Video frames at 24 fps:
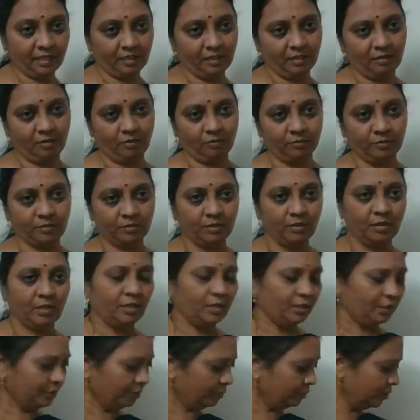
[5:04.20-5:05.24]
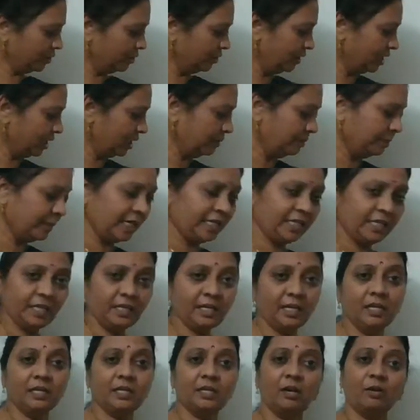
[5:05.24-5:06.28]
nouns. Usually the
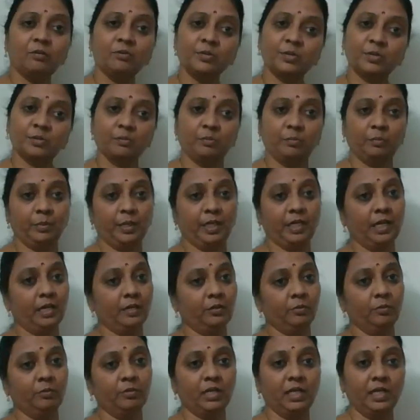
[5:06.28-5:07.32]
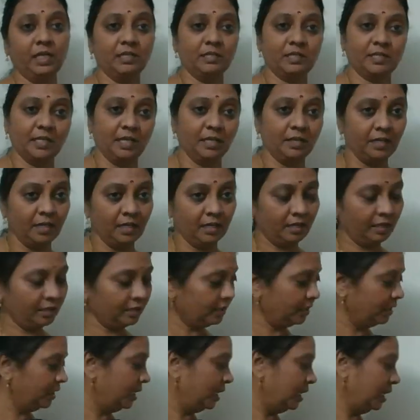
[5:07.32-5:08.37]
material nouns we get only in
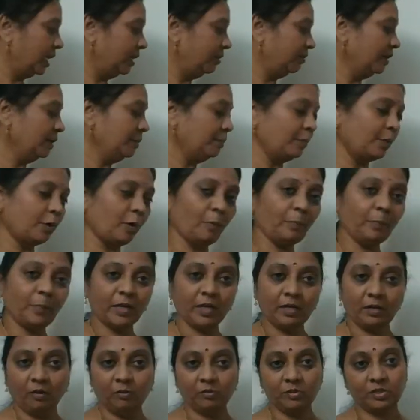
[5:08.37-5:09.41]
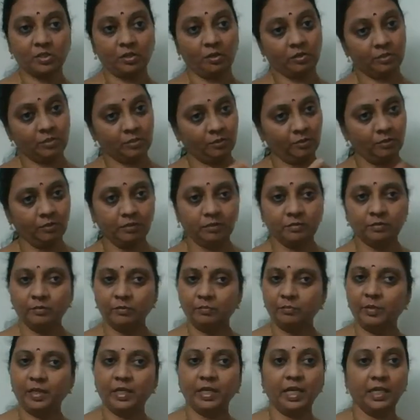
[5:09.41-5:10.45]
singular, even proper nouns also
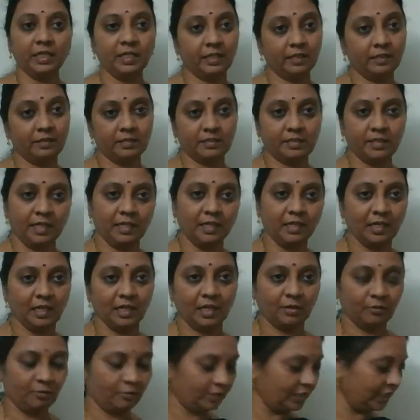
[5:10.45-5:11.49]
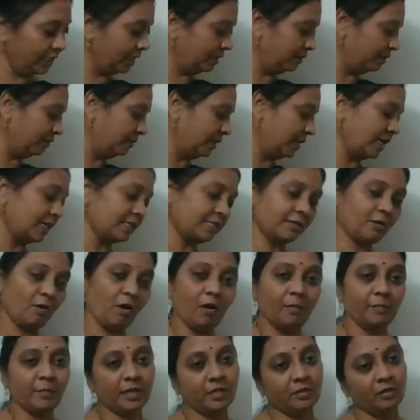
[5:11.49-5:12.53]
we get singular only. Whereas
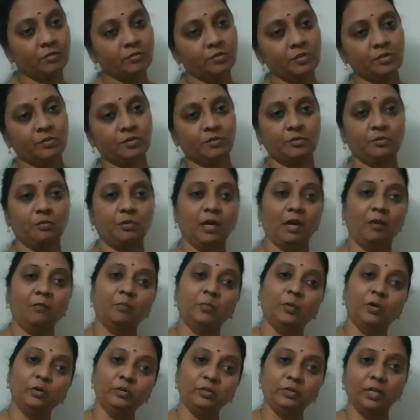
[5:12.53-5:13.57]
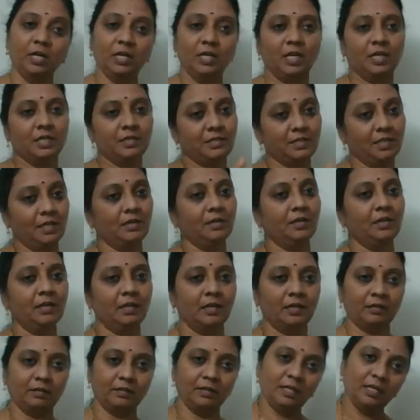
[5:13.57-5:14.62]
common nouns you have both
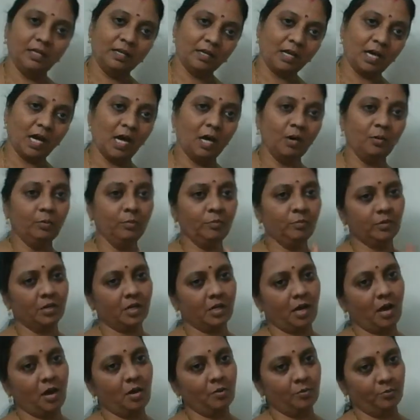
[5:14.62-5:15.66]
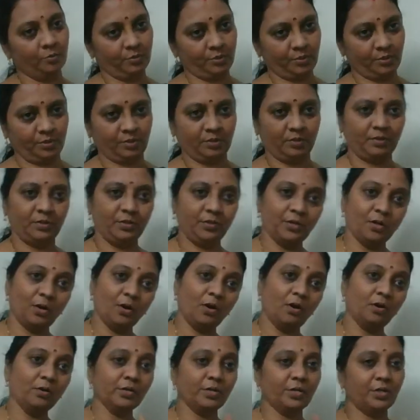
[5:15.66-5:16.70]
singular. Cow, cows,
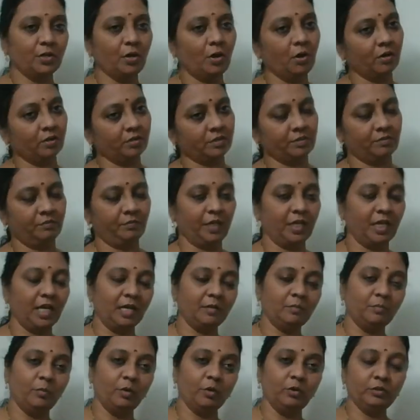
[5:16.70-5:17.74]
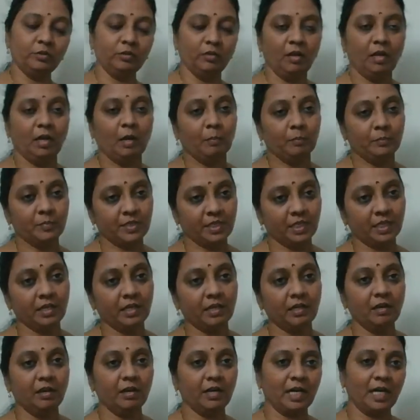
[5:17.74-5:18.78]
dog, dogs. We get both
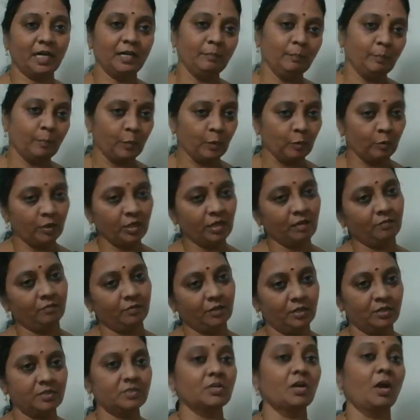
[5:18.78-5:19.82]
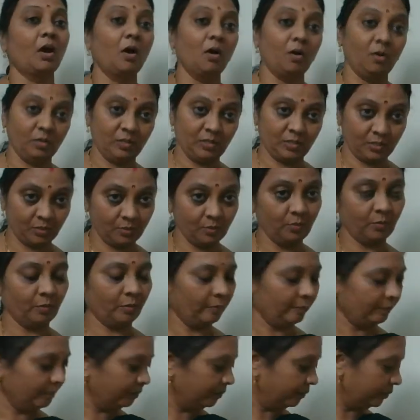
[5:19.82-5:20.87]
singular and plural words
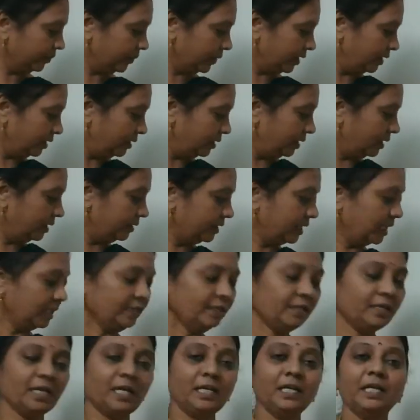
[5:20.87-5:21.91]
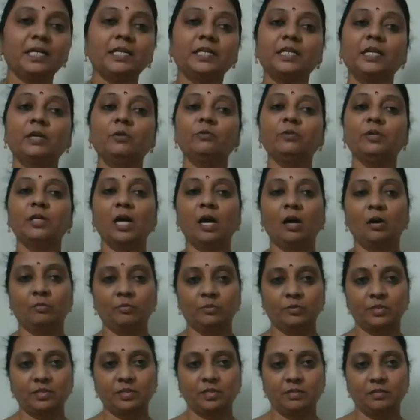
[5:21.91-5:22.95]
also. Then collective
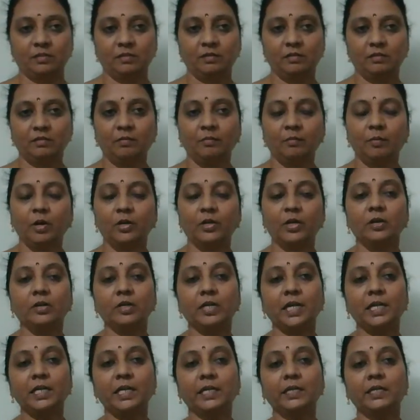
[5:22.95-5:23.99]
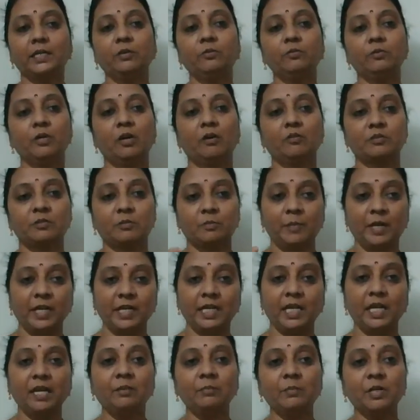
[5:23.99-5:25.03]
nouns. What are collective nouns? By
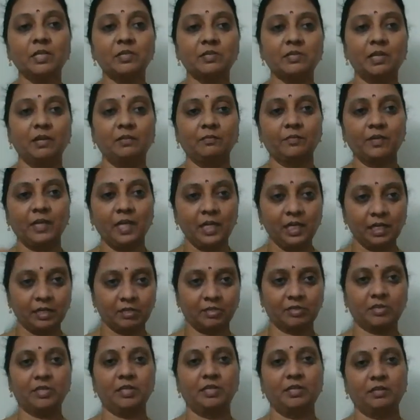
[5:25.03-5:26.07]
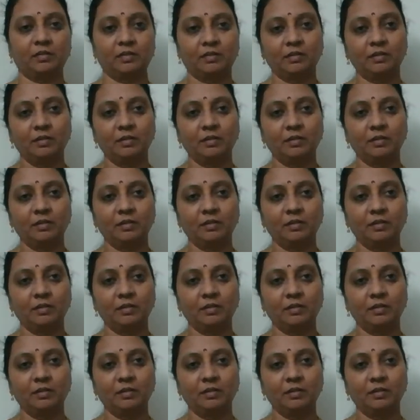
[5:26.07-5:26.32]
name itself, collection,